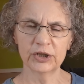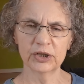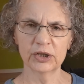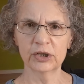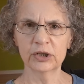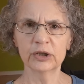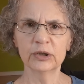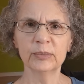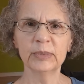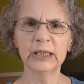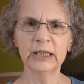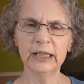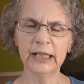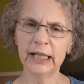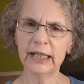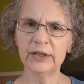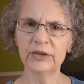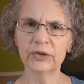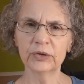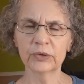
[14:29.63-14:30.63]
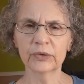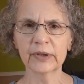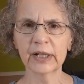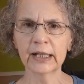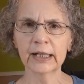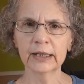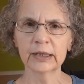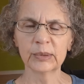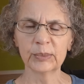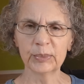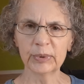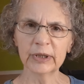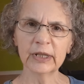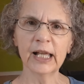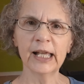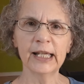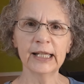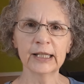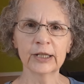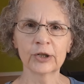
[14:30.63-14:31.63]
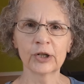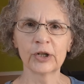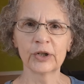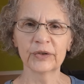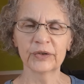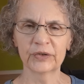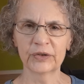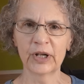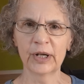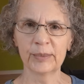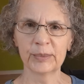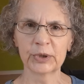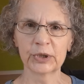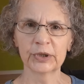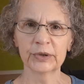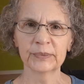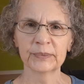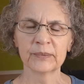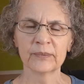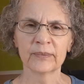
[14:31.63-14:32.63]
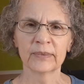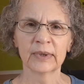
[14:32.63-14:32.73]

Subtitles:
just going to be lazing around and playing all summer.